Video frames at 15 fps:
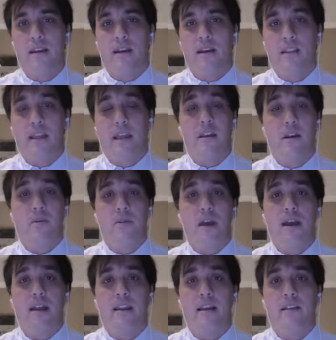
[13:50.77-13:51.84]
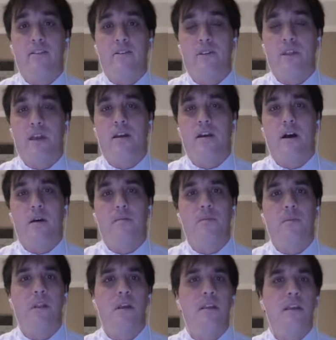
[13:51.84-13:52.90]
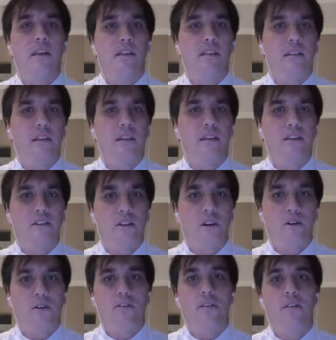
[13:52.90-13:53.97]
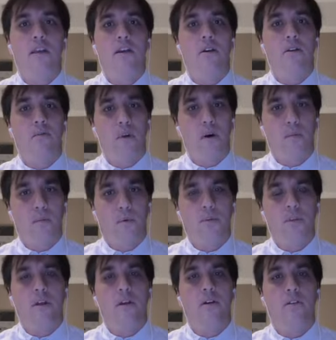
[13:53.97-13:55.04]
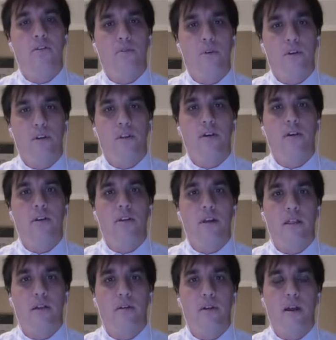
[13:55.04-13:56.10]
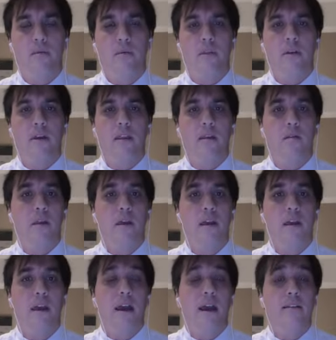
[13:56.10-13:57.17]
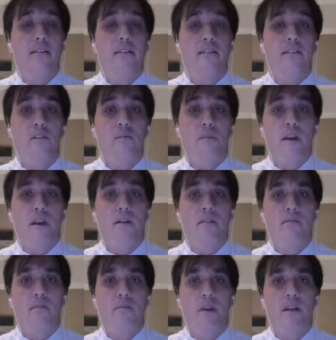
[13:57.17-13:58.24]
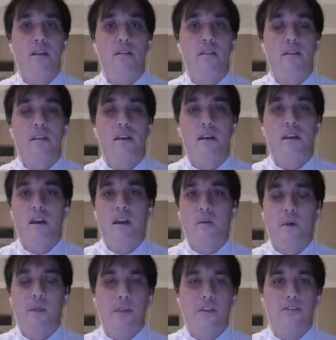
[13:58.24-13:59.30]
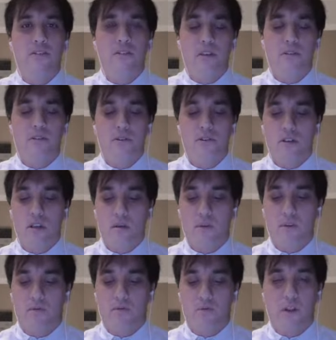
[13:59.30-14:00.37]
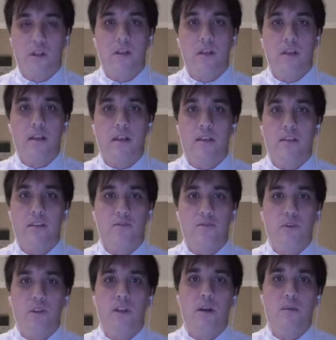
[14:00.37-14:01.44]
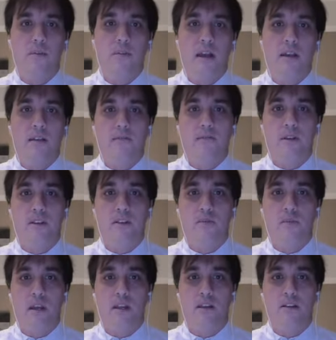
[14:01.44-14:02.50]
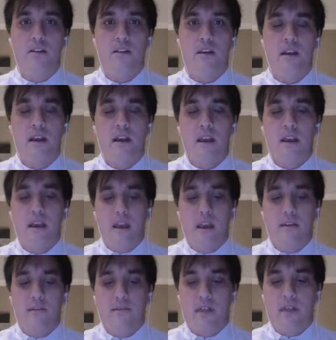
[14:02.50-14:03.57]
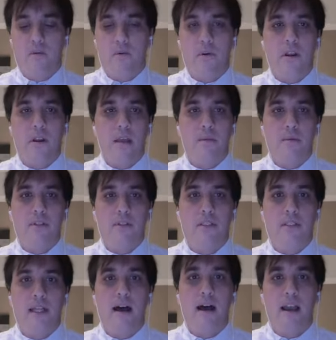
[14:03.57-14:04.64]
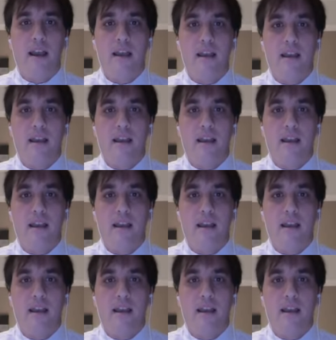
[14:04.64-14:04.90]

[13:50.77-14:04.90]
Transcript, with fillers: And they know that. And so they come and they see these shows and they go to Rumble and they go to Twitter, they go to Telegram, and they're getting access to the better information. But the censorship is really, this really comes down to free speech. If they weren't able to lie,